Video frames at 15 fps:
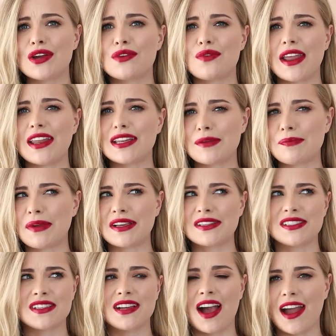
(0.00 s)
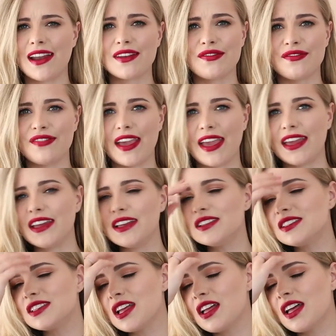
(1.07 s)
a red lip because it kind of
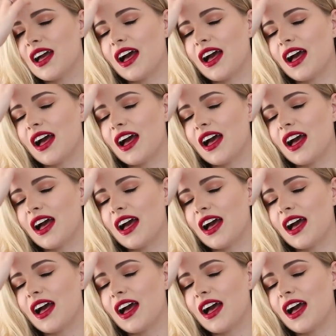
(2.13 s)
fades.